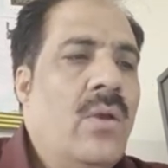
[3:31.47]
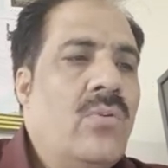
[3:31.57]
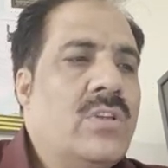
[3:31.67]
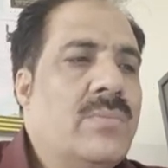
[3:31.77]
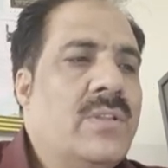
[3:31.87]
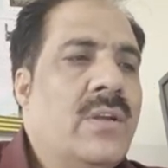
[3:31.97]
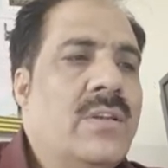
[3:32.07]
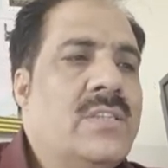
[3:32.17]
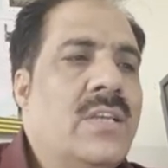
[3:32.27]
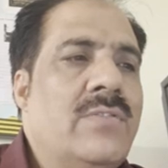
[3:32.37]
Question number
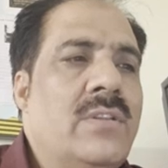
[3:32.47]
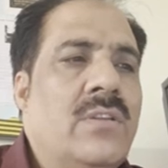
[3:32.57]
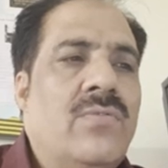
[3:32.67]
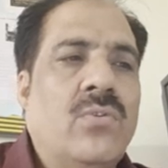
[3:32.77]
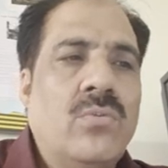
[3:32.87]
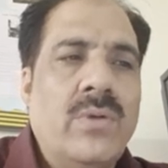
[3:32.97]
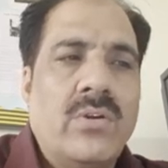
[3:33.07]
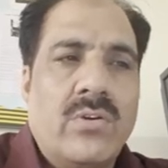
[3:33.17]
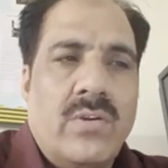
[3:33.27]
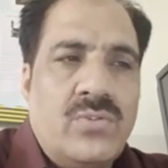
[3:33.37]
37. The
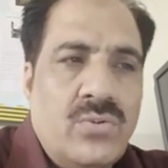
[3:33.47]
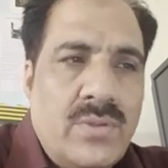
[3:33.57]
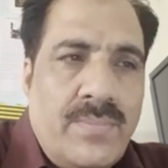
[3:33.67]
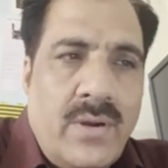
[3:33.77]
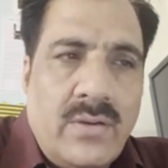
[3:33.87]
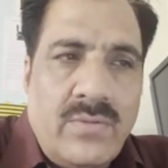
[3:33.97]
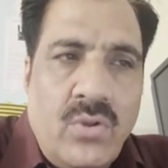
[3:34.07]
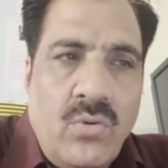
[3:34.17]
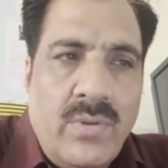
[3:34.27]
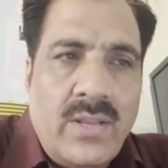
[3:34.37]
photomicrograph shows a part of the
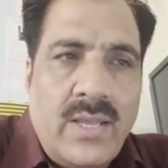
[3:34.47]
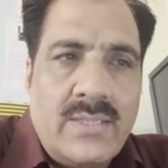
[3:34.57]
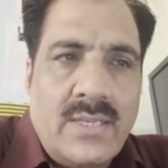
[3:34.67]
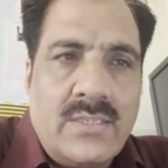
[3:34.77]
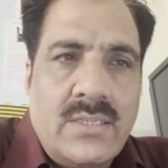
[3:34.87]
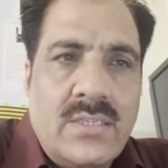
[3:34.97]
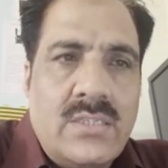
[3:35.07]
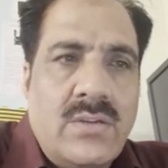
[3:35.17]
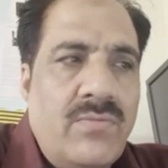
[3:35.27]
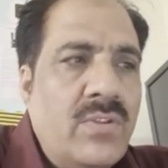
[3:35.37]
human gas exchange
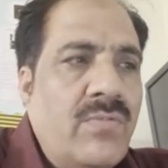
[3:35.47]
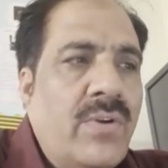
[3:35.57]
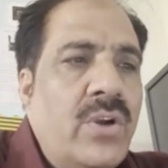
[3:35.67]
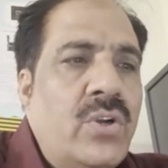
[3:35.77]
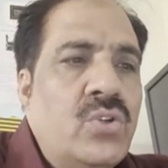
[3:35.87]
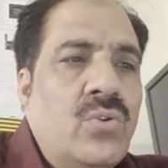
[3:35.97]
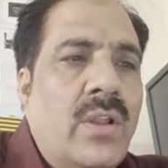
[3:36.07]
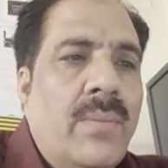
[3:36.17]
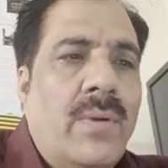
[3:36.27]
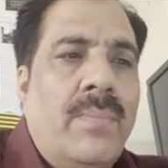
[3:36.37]
system with one tissue
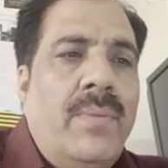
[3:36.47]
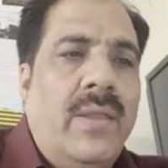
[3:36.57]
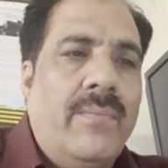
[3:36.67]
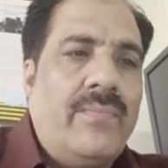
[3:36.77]
labeled P.